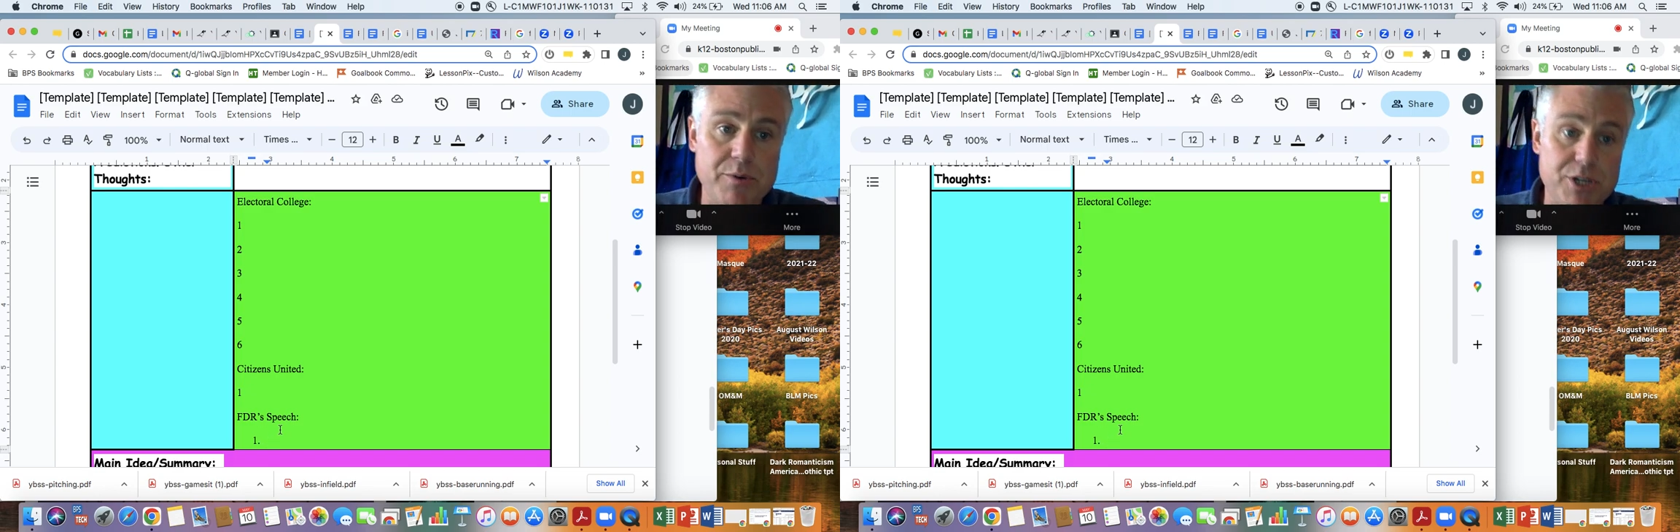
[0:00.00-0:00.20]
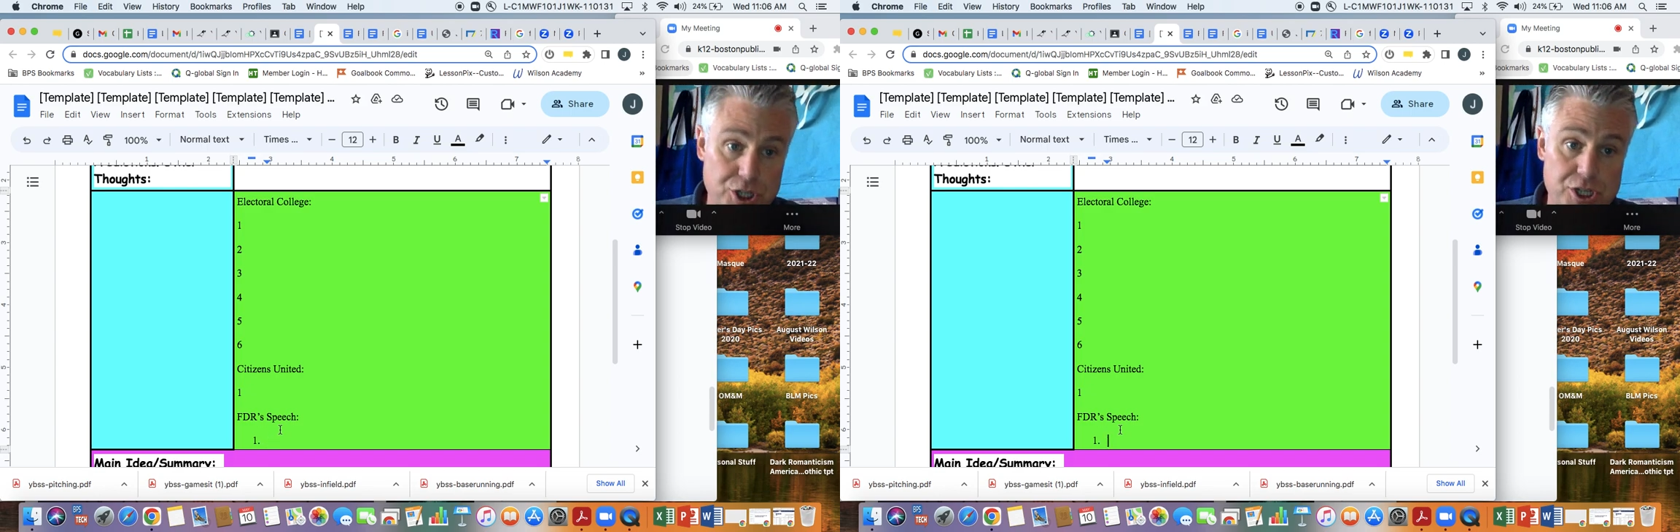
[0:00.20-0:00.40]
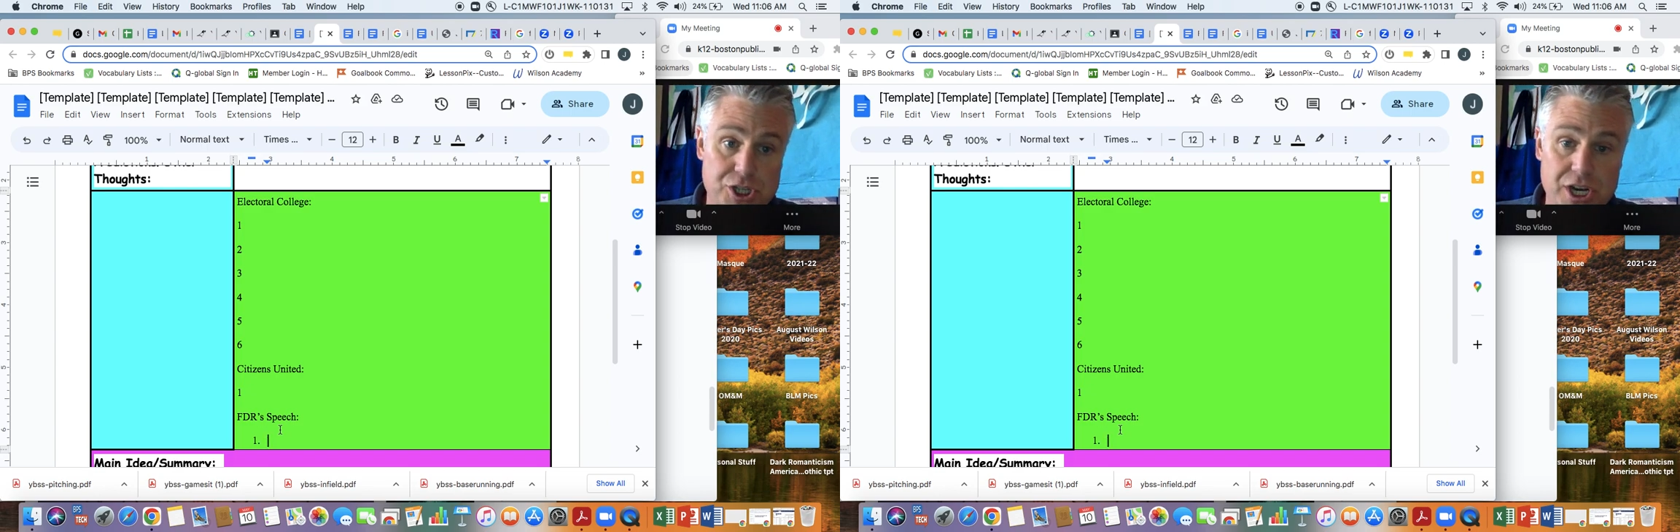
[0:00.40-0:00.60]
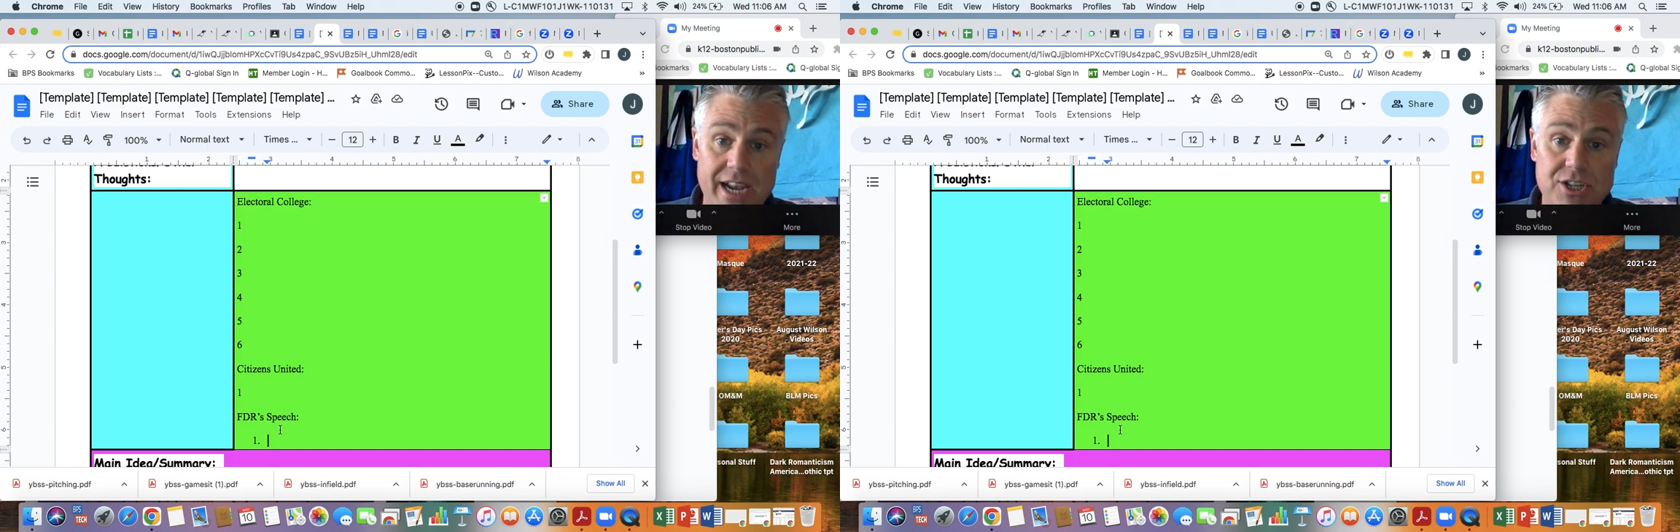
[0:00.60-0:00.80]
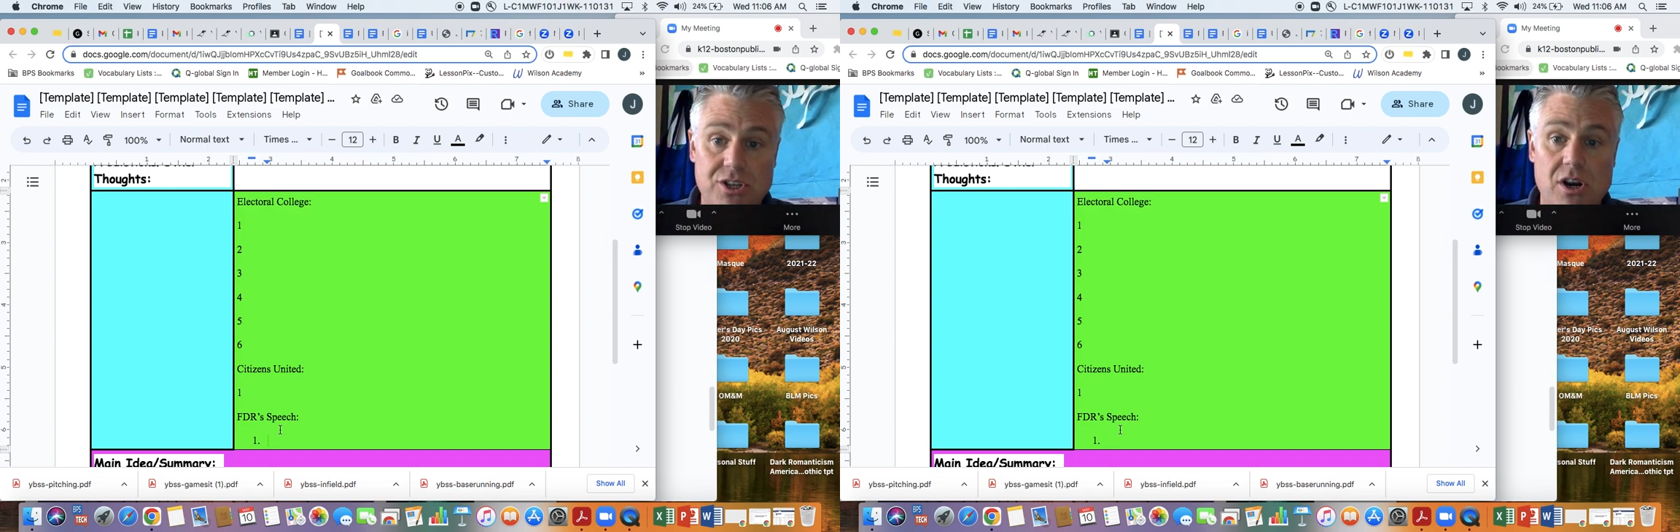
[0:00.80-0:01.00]
should
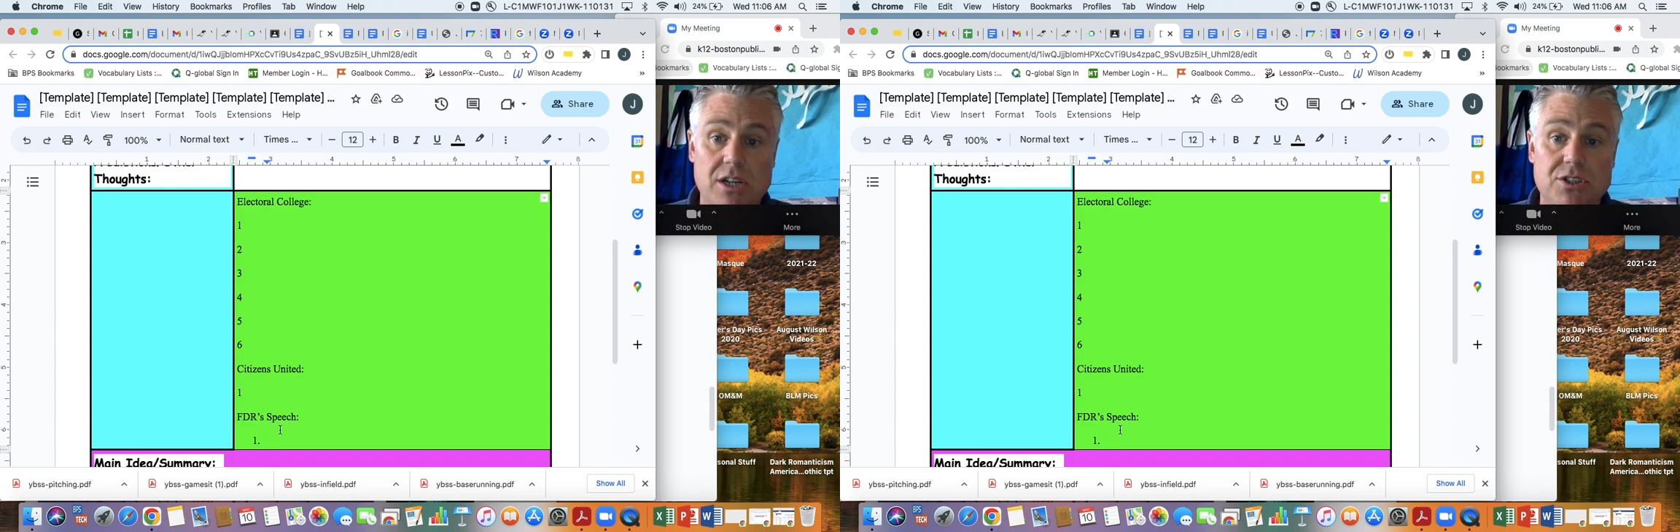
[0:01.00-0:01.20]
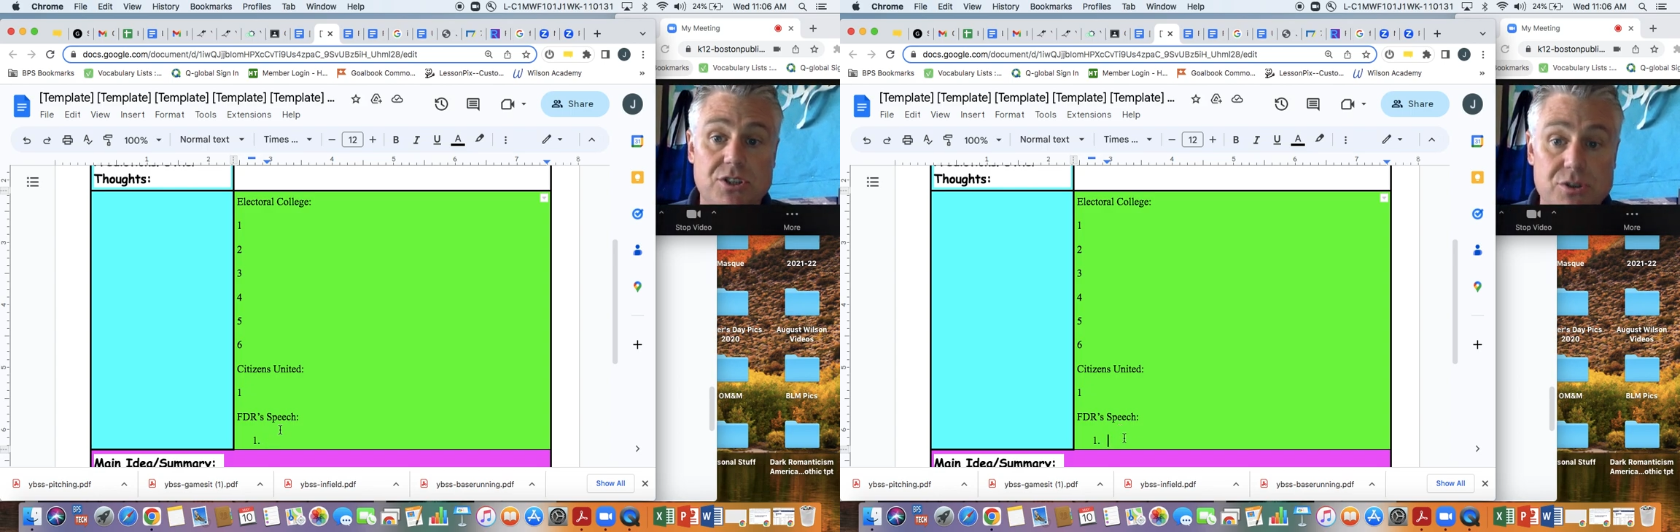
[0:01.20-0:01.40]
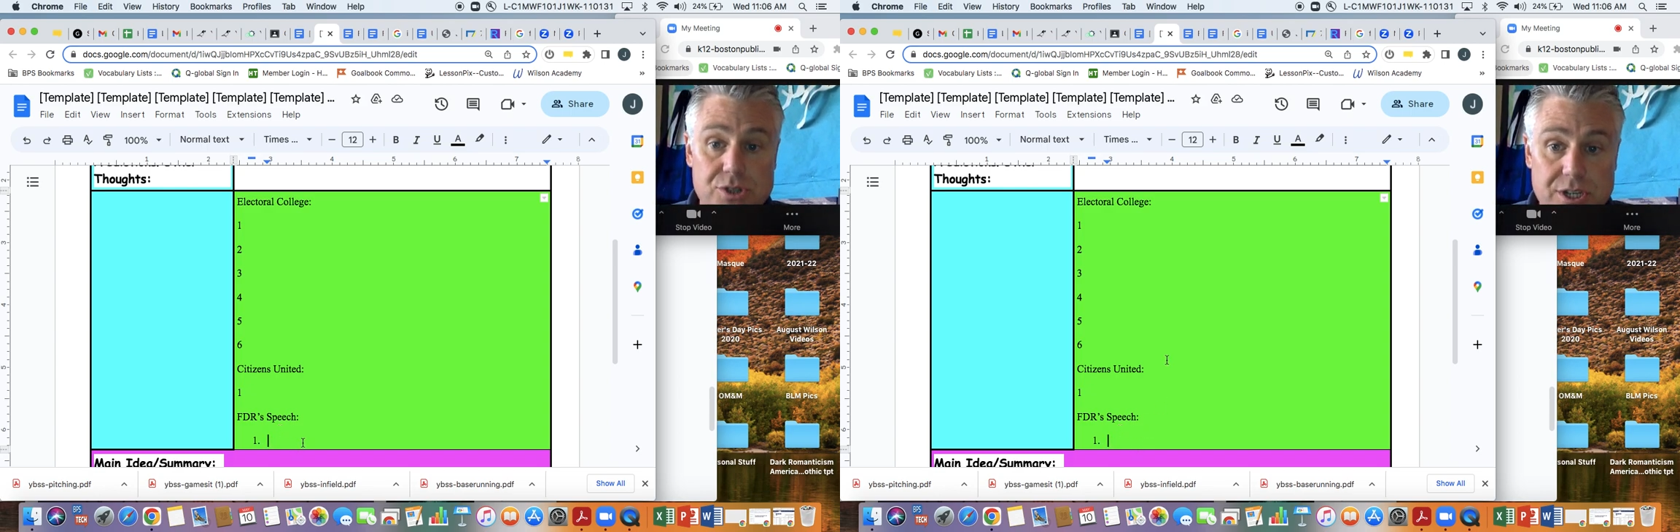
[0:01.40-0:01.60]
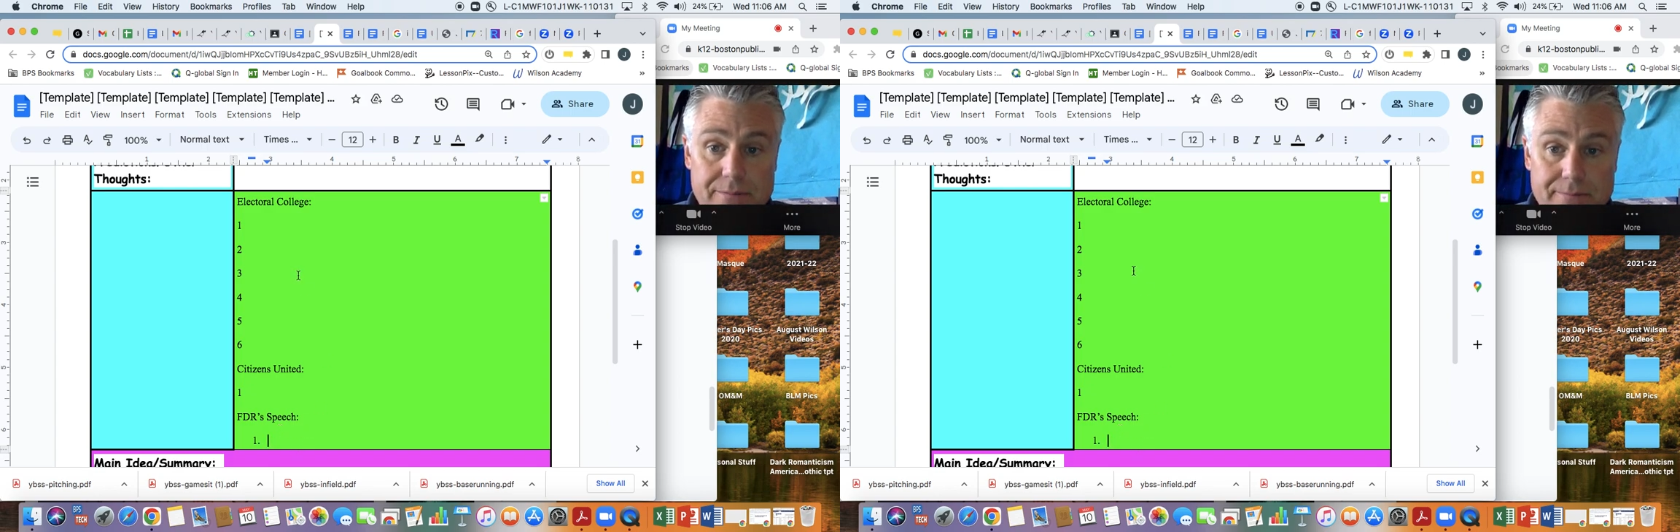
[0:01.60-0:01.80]
change the Constitution.